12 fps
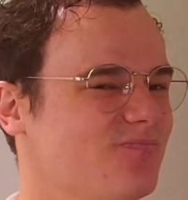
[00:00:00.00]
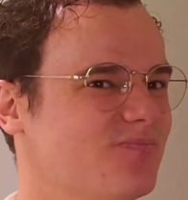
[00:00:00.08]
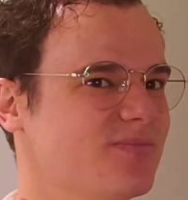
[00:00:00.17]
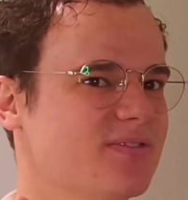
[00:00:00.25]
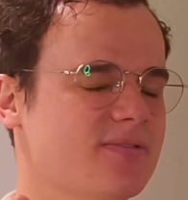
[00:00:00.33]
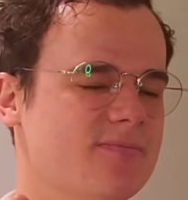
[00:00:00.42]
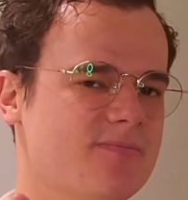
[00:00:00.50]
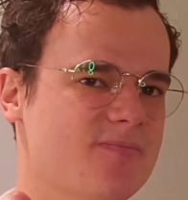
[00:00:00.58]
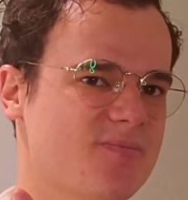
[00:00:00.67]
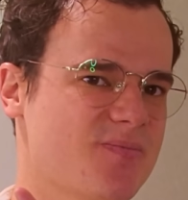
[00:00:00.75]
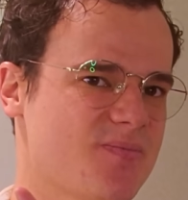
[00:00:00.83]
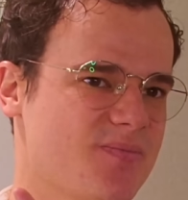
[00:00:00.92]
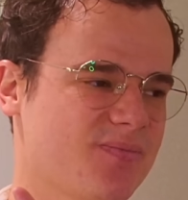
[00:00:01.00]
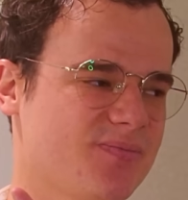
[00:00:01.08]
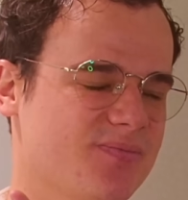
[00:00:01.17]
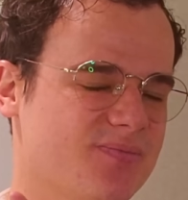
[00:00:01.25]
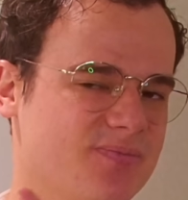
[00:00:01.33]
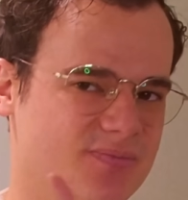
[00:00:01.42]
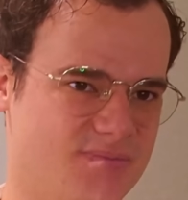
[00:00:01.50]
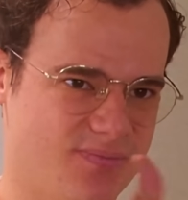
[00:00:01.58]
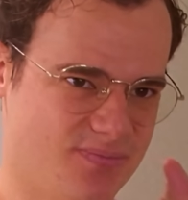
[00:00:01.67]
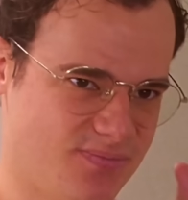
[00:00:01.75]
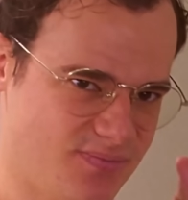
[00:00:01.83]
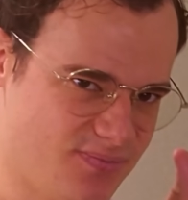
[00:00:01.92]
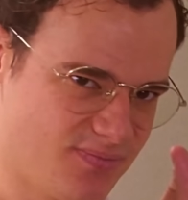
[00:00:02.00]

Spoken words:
[no speech]